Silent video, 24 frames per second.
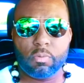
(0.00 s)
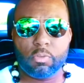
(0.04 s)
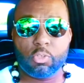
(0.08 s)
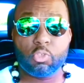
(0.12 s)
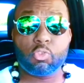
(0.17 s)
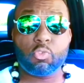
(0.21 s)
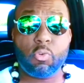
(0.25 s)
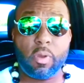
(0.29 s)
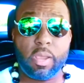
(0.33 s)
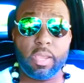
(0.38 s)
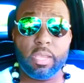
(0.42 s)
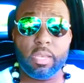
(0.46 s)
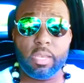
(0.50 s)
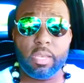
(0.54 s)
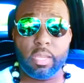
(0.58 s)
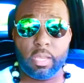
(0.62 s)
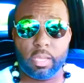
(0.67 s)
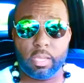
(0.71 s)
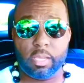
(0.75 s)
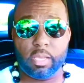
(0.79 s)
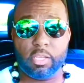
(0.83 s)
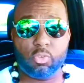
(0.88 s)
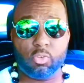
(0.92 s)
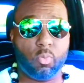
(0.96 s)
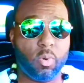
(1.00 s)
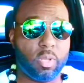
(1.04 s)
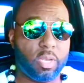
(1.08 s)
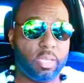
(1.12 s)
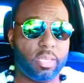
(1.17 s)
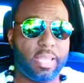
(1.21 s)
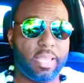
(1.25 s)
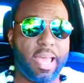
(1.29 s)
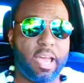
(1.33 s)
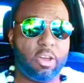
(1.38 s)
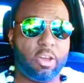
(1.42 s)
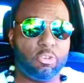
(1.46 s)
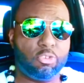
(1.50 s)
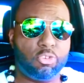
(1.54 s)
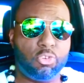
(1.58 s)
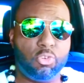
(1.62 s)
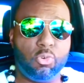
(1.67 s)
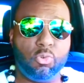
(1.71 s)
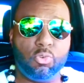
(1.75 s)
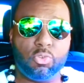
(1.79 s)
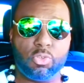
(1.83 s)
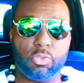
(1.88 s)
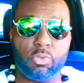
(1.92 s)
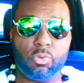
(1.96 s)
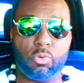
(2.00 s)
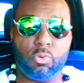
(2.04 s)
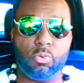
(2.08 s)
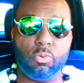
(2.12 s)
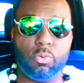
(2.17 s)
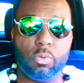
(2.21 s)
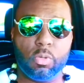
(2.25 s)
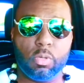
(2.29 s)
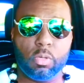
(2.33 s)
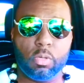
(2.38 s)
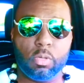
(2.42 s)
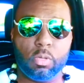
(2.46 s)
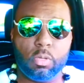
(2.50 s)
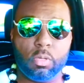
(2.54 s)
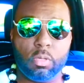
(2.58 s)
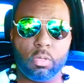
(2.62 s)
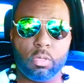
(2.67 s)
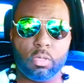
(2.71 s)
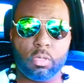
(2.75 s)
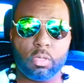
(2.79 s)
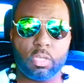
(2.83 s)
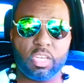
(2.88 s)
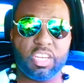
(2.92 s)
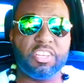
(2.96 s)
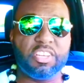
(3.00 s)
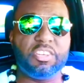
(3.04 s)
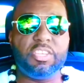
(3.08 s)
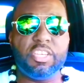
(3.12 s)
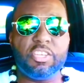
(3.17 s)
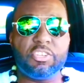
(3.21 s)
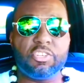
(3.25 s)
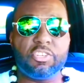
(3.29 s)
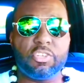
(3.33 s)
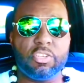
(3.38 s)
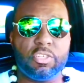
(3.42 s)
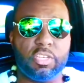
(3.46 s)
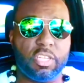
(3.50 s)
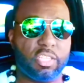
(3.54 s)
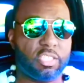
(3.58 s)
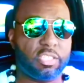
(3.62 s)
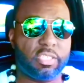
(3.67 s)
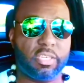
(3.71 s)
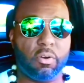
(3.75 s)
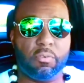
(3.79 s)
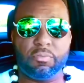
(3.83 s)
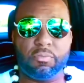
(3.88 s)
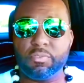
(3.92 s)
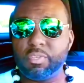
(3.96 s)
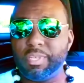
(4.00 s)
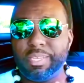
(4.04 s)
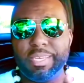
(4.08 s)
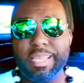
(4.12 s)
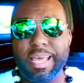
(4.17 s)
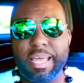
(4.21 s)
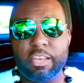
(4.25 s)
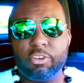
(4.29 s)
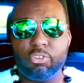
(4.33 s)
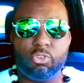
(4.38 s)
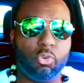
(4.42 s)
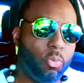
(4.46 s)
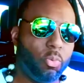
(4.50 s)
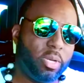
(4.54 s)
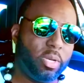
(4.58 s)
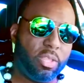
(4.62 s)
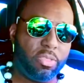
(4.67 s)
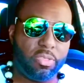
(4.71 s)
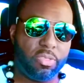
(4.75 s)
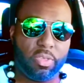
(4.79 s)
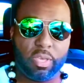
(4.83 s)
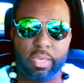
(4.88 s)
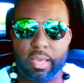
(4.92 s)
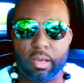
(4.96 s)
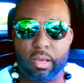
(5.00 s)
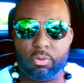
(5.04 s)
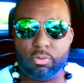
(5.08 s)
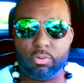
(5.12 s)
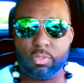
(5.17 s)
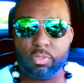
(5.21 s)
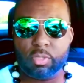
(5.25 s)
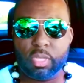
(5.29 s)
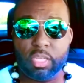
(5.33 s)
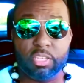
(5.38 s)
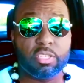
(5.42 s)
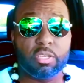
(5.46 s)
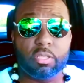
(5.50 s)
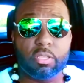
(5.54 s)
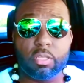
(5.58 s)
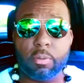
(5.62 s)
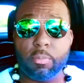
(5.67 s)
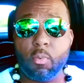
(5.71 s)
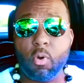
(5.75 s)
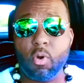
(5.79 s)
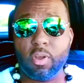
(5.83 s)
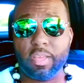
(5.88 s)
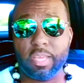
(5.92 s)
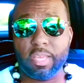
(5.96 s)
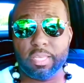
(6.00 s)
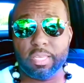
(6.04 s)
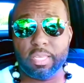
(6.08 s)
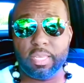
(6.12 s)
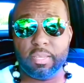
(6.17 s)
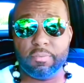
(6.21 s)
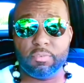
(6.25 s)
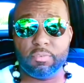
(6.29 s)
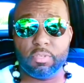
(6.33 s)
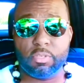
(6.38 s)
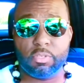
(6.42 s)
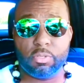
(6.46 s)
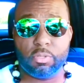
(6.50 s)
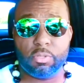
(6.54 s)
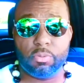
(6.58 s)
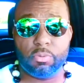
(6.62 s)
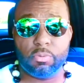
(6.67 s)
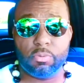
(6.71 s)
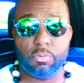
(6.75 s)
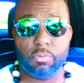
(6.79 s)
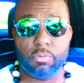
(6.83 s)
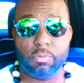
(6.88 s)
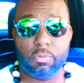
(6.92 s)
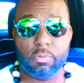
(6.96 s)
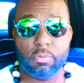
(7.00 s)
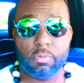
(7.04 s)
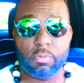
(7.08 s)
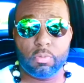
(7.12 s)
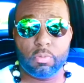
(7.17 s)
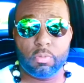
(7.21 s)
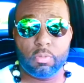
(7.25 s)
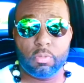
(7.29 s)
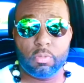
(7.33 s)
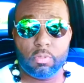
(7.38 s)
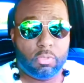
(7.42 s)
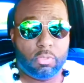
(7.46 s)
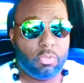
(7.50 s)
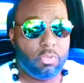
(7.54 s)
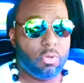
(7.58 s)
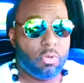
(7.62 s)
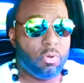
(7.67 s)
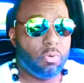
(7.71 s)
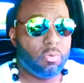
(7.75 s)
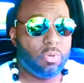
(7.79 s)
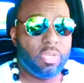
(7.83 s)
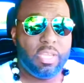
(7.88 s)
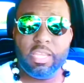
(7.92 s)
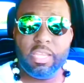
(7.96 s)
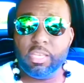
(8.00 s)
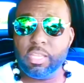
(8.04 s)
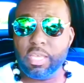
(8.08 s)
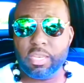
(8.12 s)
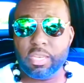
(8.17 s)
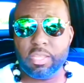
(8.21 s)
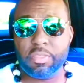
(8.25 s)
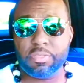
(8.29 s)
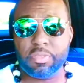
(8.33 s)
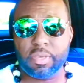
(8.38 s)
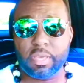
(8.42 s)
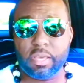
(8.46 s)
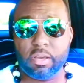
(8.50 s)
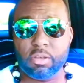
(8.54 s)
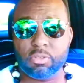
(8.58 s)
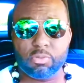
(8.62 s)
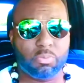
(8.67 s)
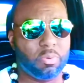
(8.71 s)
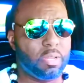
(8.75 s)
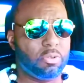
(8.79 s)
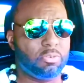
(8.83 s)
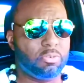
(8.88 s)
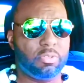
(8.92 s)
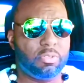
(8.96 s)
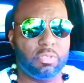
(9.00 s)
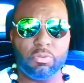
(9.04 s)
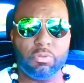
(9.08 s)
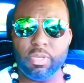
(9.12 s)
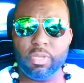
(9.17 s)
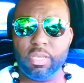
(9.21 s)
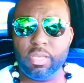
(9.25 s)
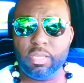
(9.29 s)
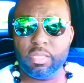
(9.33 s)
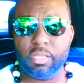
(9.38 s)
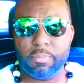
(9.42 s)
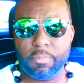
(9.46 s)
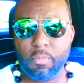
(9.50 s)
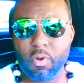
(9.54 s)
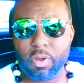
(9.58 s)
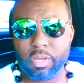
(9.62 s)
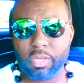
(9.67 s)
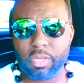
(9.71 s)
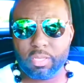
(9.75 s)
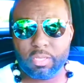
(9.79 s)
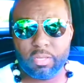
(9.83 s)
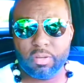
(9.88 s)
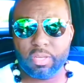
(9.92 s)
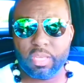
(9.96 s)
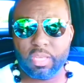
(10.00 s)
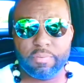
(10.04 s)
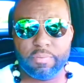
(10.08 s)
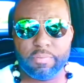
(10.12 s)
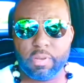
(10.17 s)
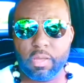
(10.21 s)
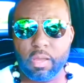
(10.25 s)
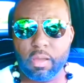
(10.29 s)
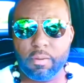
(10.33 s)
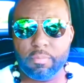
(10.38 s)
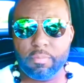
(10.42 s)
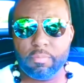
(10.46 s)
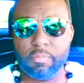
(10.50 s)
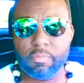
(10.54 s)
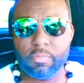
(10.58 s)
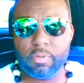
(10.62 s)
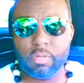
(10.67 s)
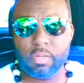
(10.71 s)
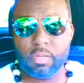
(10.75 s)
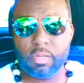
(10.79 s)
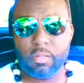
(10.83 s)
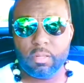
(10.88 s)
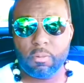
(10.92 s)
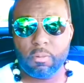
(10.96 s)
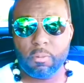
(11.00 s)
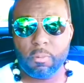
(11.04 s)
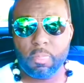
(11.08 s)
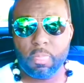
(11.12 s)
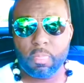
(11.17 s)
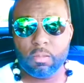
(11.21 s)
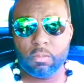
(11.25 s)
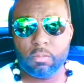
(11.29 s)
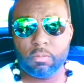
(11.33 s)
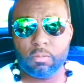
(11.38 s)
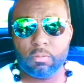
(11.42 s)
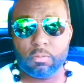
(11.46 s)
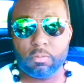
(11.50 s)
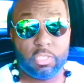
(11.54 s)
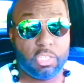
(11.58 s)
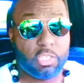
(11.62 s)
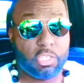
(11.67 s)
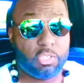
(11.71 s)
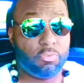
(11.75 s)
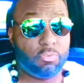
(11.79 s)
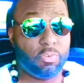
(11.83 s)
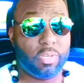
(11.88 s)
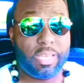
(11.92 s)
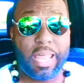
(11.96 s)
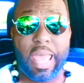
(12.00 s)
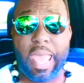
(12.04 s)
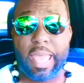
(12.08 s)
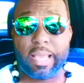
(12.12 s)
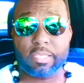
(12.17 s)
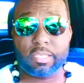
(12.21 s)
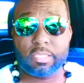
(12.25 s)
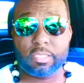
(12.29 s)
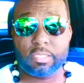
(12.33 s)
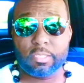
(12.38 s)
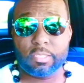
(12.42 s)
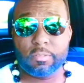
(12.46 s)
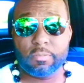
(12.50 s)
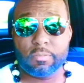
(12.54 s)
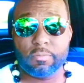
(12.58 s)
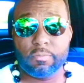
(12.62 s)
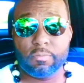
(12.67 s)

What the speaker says: Training is what allows you to condition yourself to not do anything else until the market gives it to you. You don't need anything else. What else do you need? The market gonna give it up. Just relax.